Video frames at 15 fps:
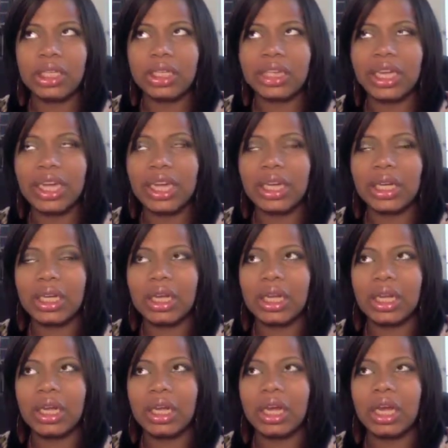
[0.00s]
Like,
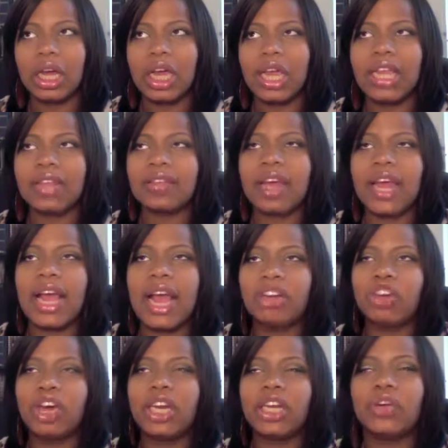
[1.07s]
it's like I
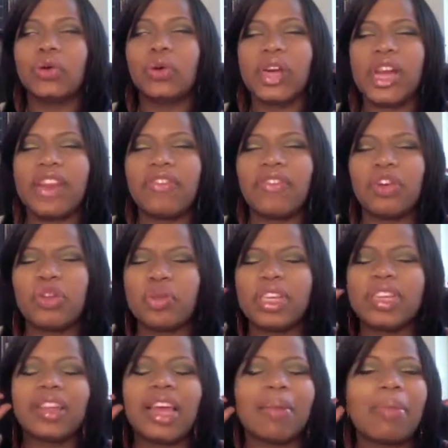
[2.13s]
try to ignore it at first
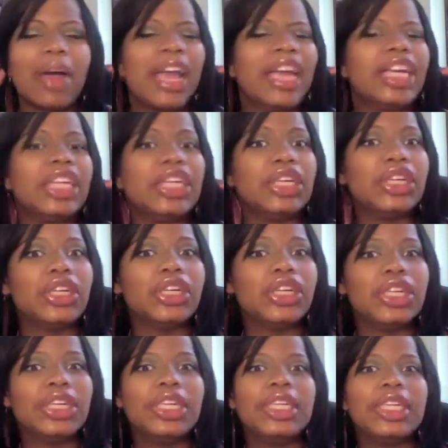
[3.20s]
because like my ear
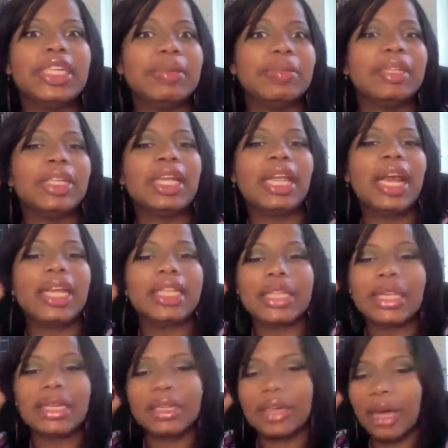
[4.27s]
just seems to get like
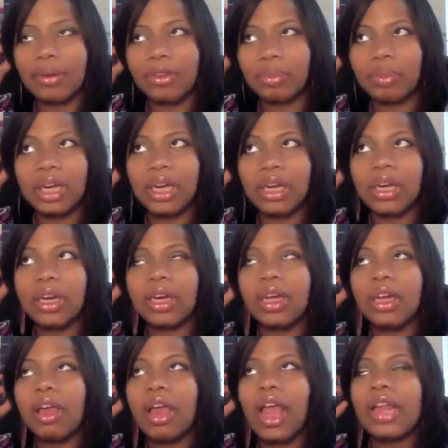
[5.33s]
10 times bigger,
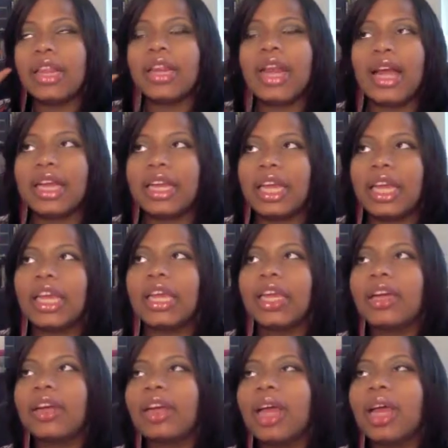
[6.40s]
and then I can
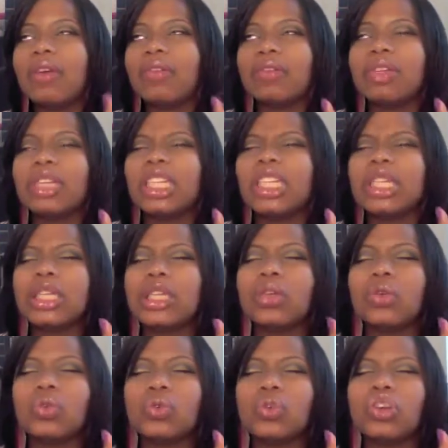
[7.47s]
hear every
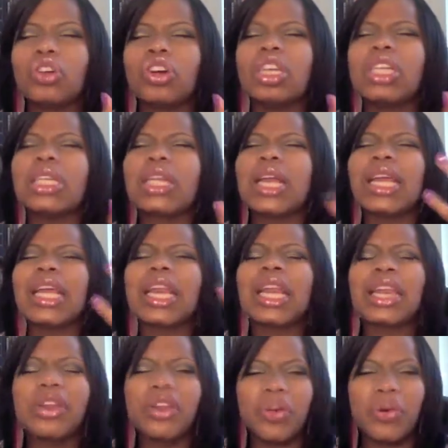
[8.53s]
single crunch. Like I
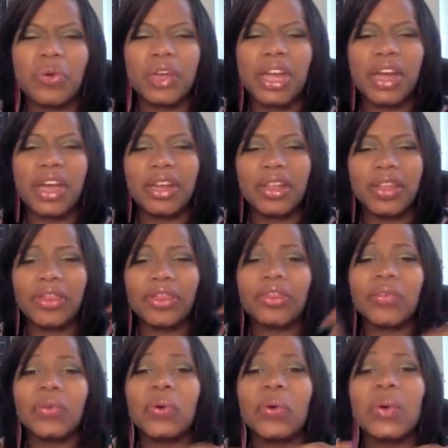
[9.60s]
can hear it go down your
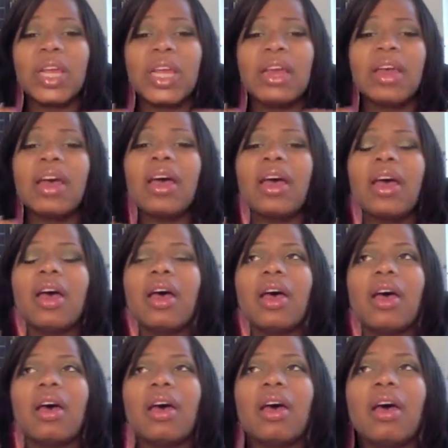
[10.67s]
throat.
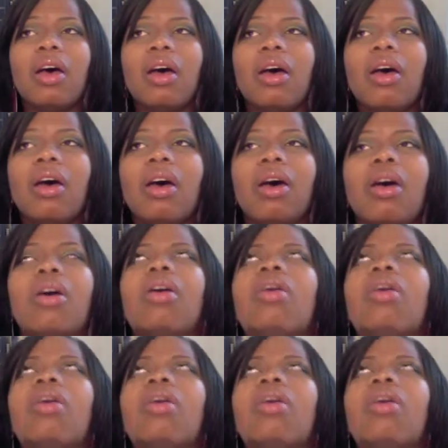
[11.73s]
Oh,